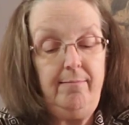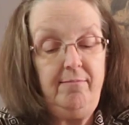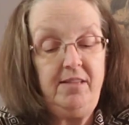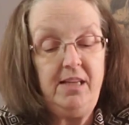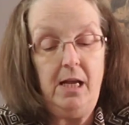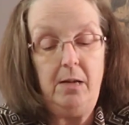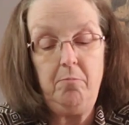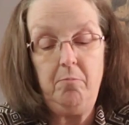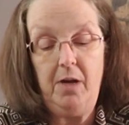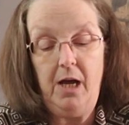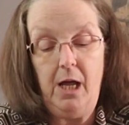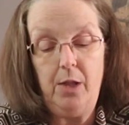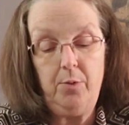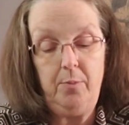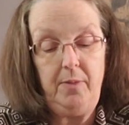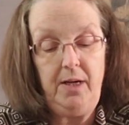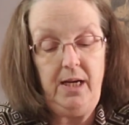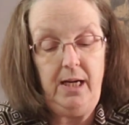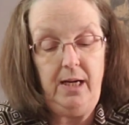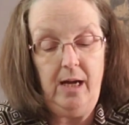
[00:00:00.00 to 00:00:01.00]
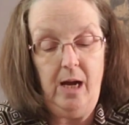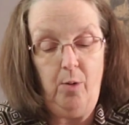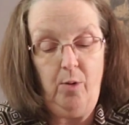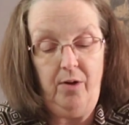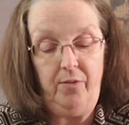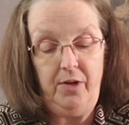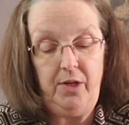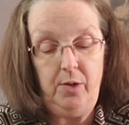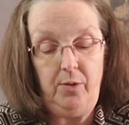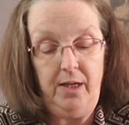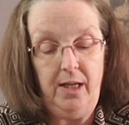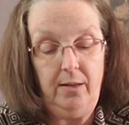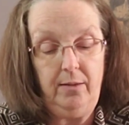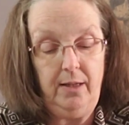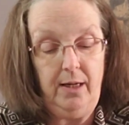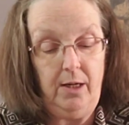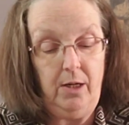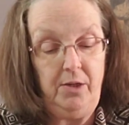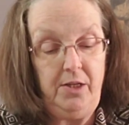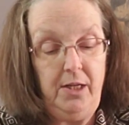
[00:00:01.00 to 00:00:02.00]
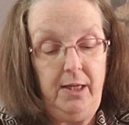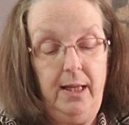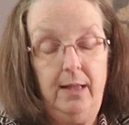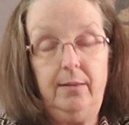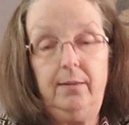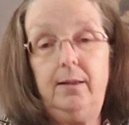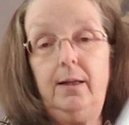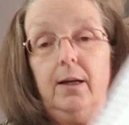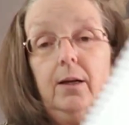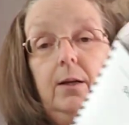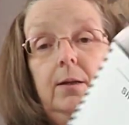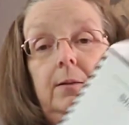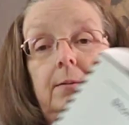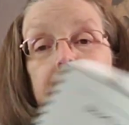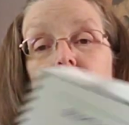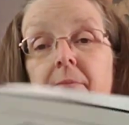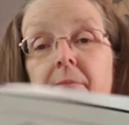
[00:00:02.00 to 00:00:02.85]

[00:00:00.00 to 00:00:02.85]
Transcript: Doesn't bother me. However you get there, you get there.